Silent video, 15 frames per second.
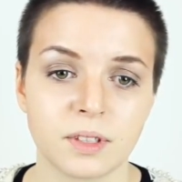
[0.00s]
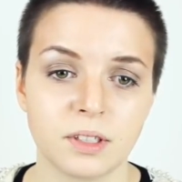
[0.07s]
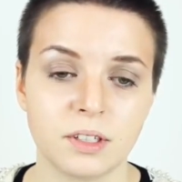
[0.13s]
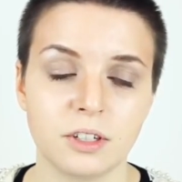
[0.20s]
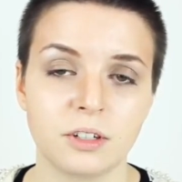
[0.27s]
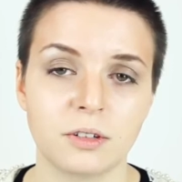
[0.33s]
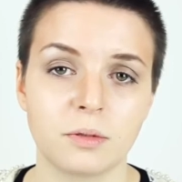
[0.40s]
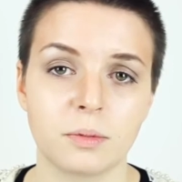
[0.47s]

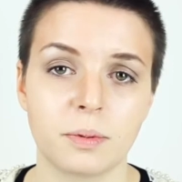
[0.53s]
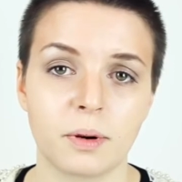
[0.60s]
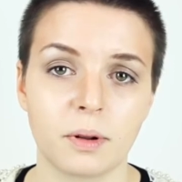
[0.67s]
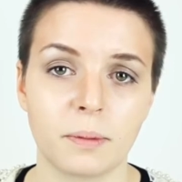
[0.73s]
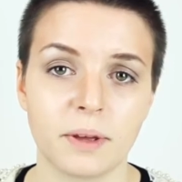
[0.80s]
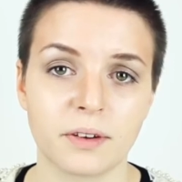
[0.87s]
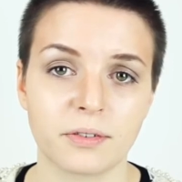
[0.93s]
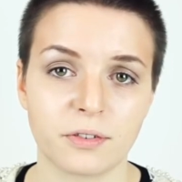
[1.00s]
you will
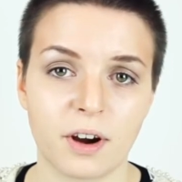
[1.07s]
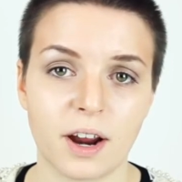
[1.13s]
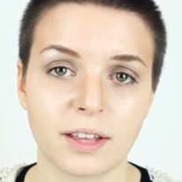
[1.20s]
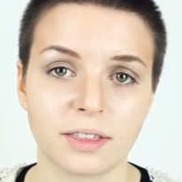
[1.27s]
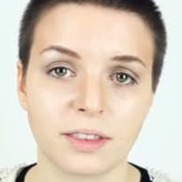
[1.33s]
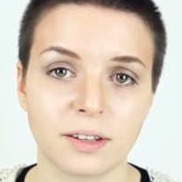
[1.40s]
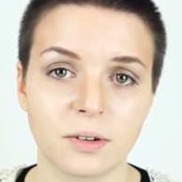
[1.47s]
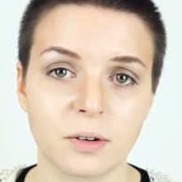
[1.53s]
probably be
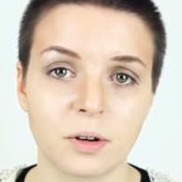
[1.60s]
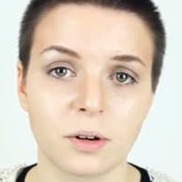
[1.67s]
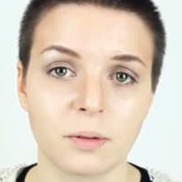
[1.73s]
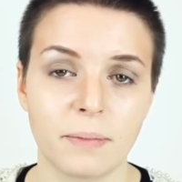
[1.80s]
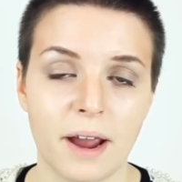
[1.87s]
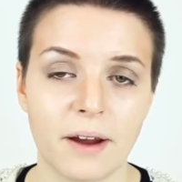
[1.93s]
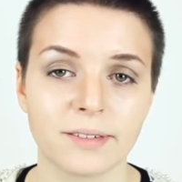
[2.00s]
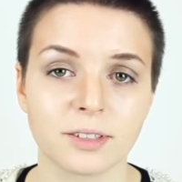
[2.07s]
afraid that your
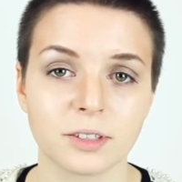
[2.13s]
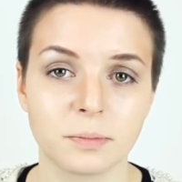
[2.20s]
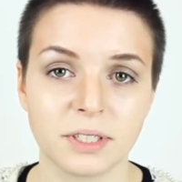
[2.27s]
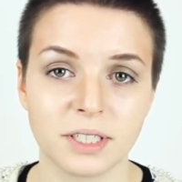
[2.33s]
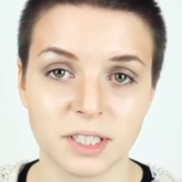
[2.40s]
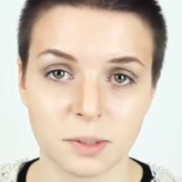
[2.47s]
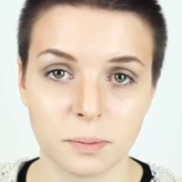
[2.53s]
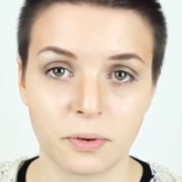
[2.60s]
parents will be
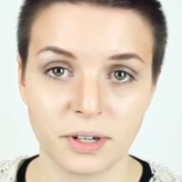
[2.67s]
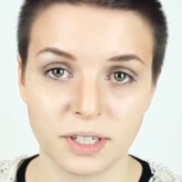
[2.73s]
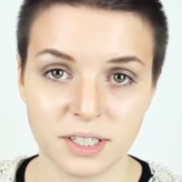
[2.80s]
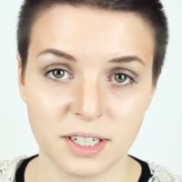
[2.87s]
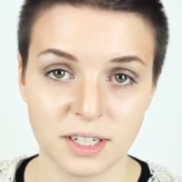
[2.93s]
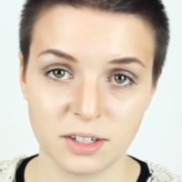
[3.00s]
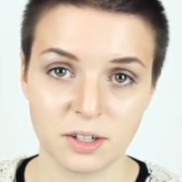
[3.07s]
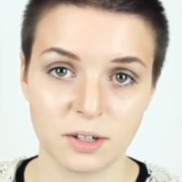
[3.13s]

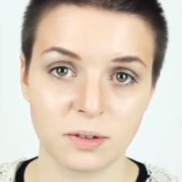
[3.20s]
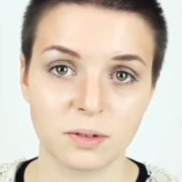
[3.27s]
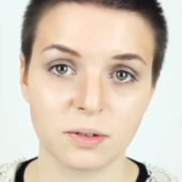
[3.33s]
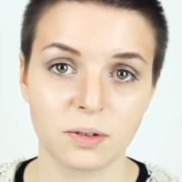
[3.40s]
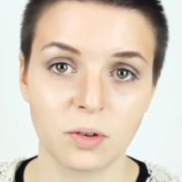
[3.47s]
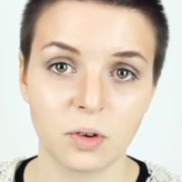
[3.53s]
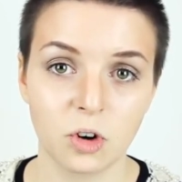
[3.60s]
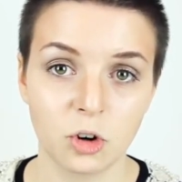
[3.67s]
disappointed in you
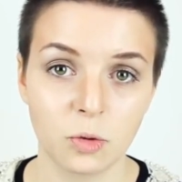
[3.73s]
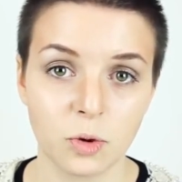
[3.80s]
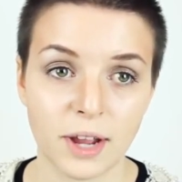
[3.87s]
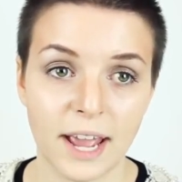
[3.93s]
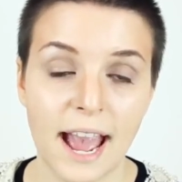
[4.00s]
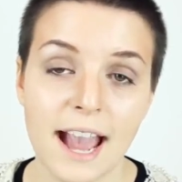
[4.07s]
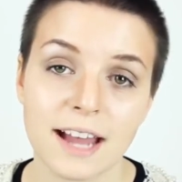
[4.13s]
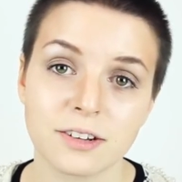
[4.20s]
or will
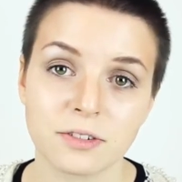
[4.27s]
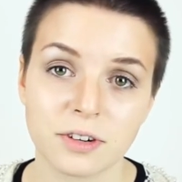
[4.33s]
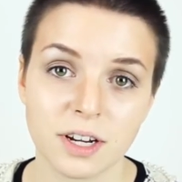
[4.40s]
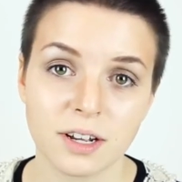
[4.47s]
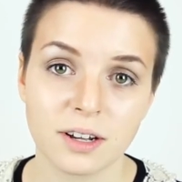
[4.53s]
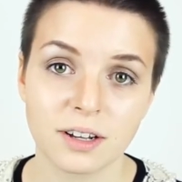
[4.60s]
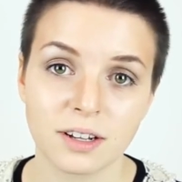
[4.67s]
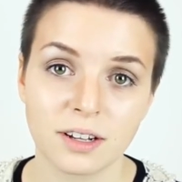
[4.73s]
get
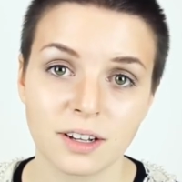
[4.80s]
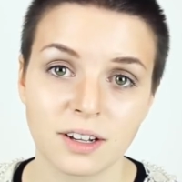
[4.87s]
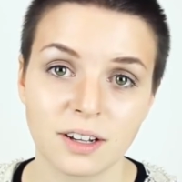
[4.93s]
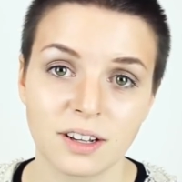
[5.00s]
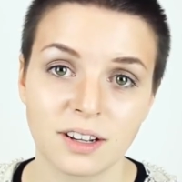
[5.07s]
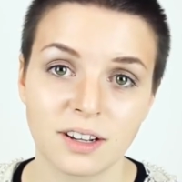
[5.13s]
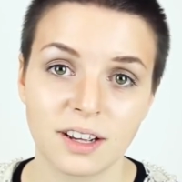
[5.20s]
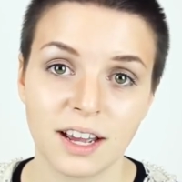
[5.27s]
angry
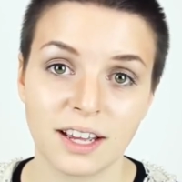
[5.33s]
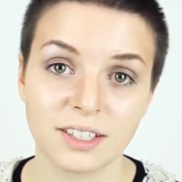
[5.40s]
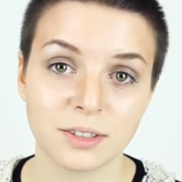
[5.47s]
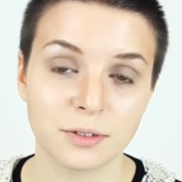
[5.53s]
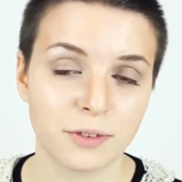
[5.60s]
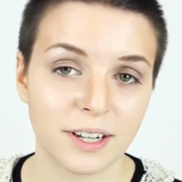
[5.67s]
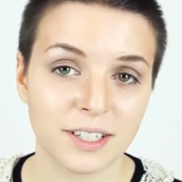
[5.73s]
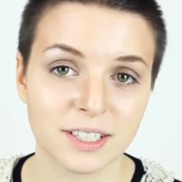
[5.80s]
and
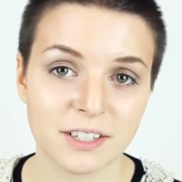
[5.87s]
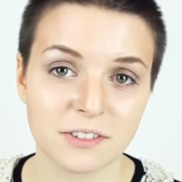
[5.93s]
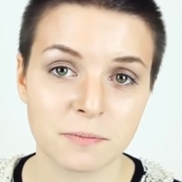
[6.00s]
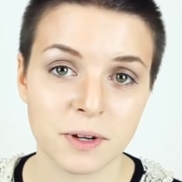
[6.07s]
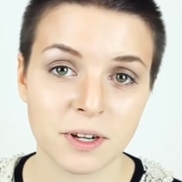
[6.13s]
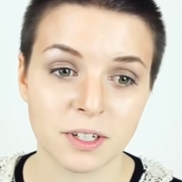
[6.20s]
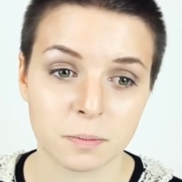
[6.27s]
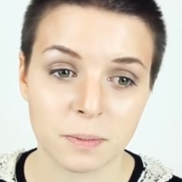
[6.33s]
defensive
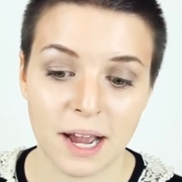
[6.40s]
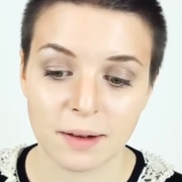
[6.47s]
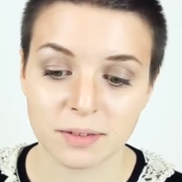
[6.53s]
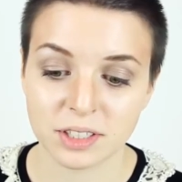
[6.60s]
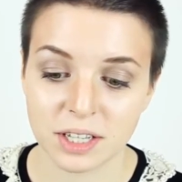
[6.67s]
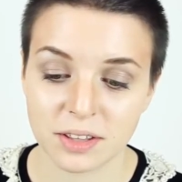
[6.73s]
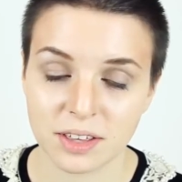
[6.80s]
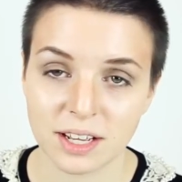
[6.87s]
because
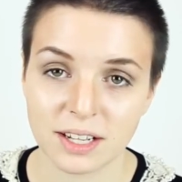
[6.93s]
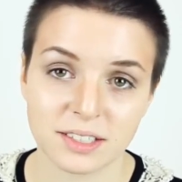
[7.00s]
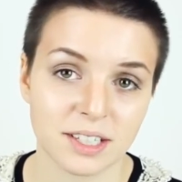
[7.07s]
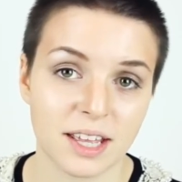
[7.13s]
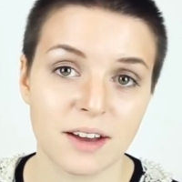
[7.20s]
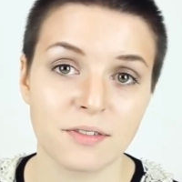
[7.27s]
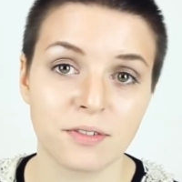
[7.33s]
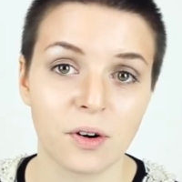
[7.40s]
perhaps they think it's
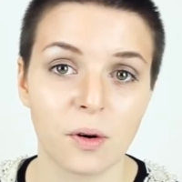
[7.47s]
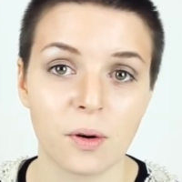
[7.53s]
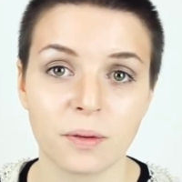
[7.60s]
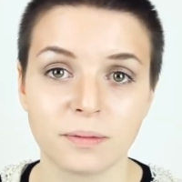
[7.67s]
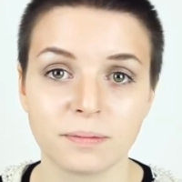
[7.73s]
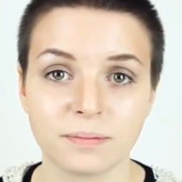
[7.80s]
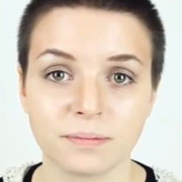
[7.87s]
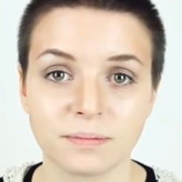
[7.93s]
their fault.